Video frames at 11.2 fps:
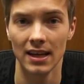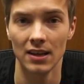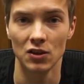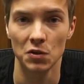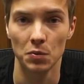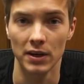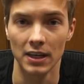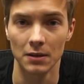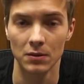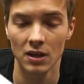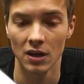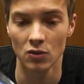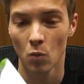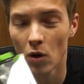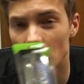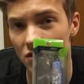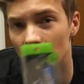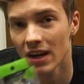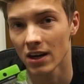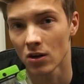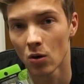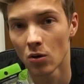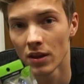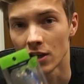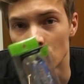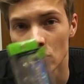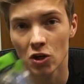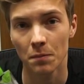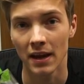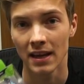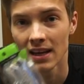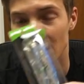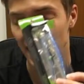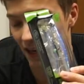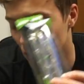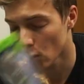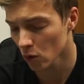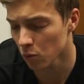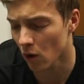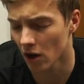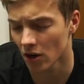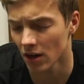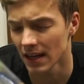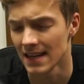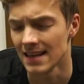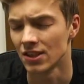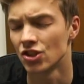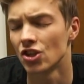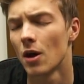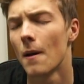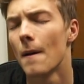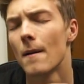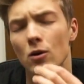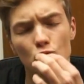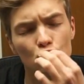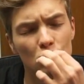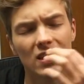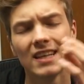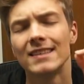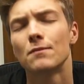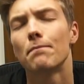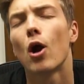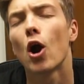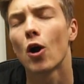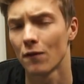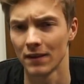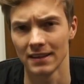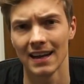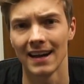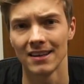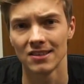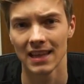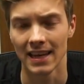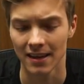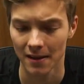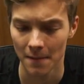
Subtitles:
in the spring, is because the water's still kind of cold, and a jerkbait in cold water it's perfect, guys. Like,